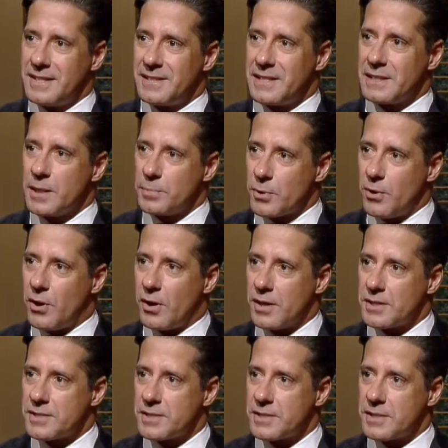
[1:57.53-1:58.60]
the liberal
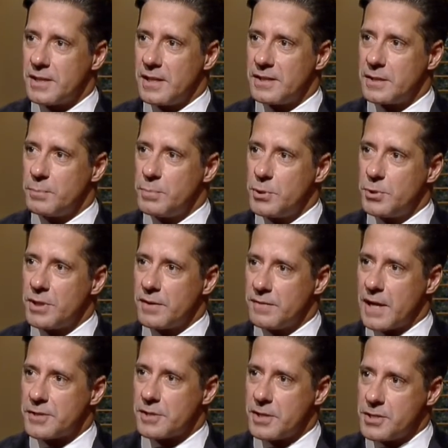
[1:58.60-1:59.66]
arts and the beauty of
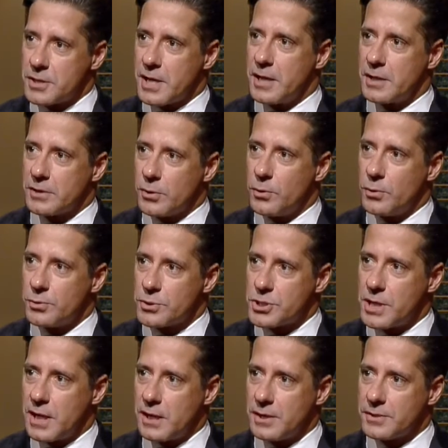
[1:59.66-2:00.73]
actually educating the whole
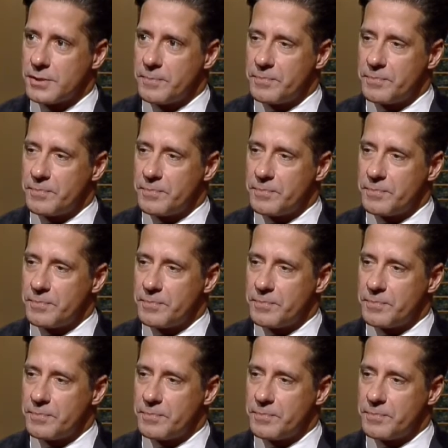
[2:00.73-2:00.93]
child.